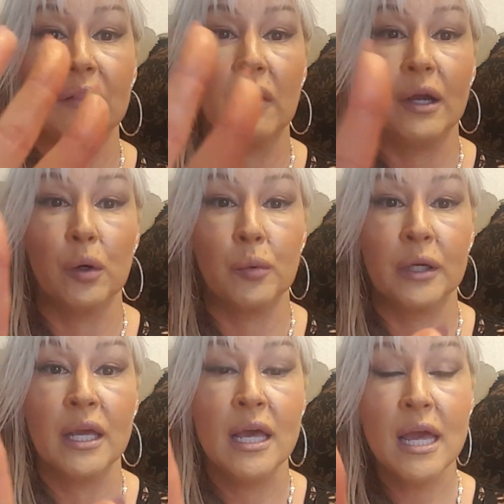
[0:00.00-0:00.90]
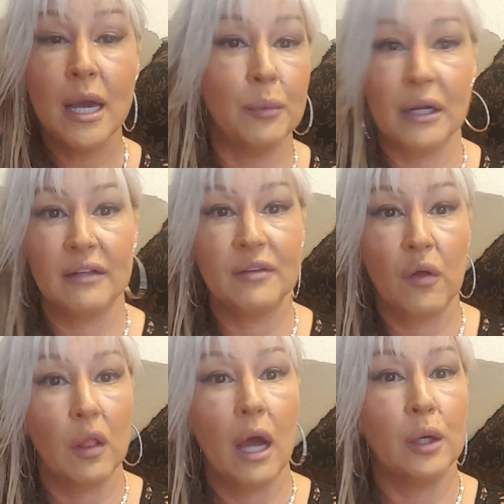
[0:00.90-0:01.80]
the lighter one. And when I saw
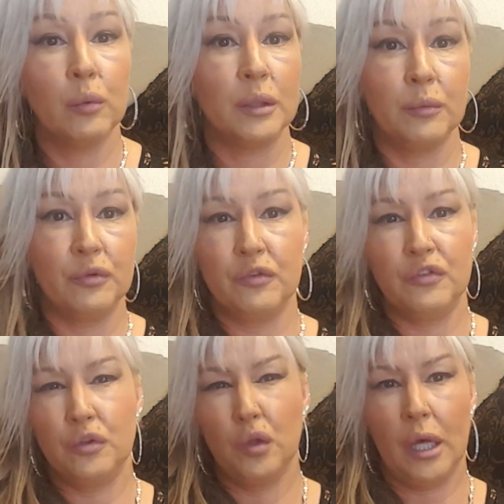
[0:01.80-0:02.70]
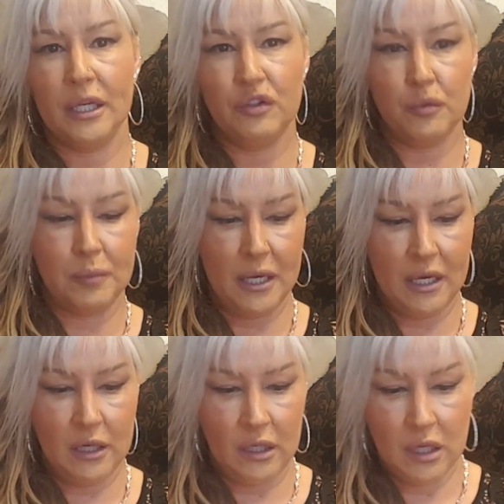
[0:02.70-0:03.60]
the lighter one, it was just too light, too
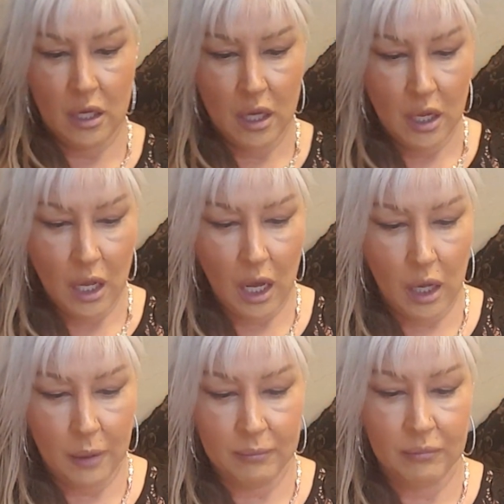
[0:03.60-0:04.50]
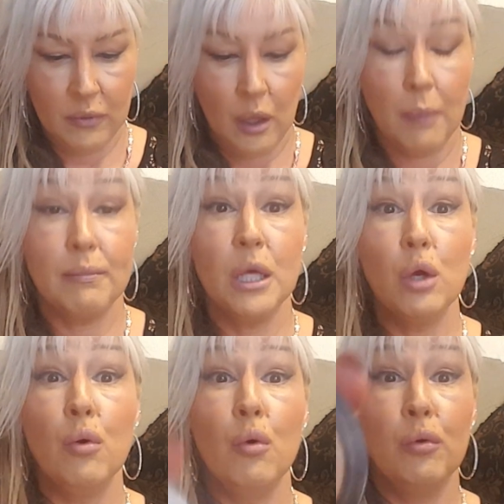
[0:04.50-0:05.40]
pink.
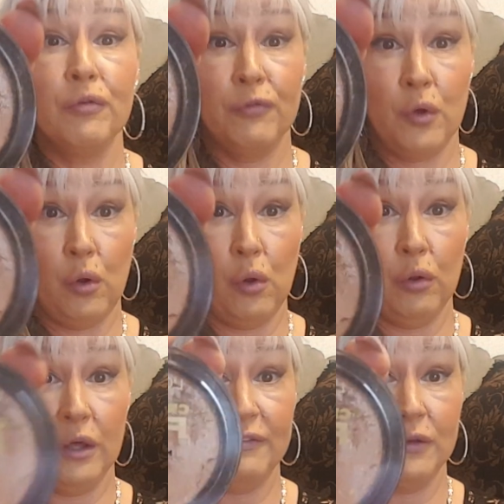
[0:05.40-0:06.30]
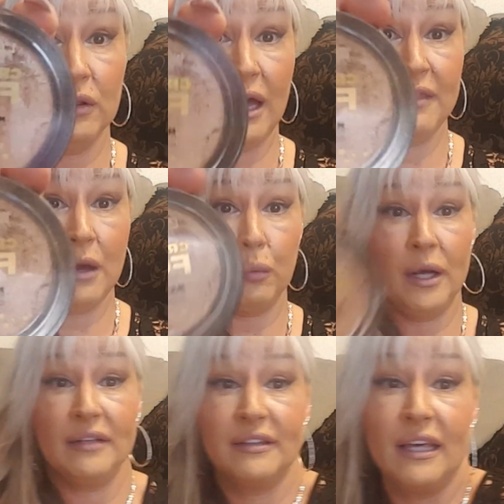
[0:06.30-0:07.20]
Beautiful. If you like that
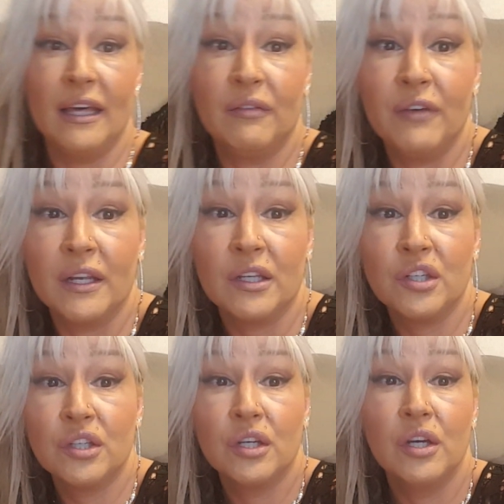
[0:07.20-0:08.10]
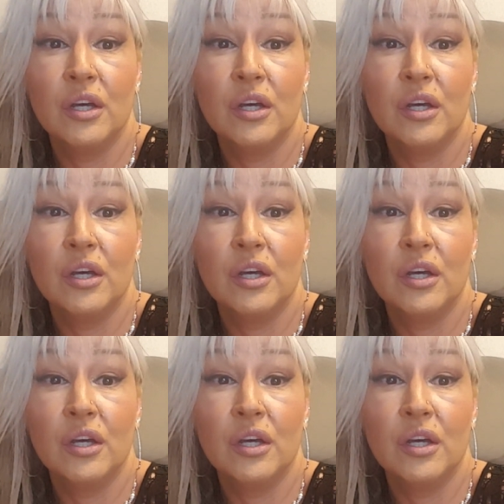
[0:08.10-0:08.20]
wet skin finish,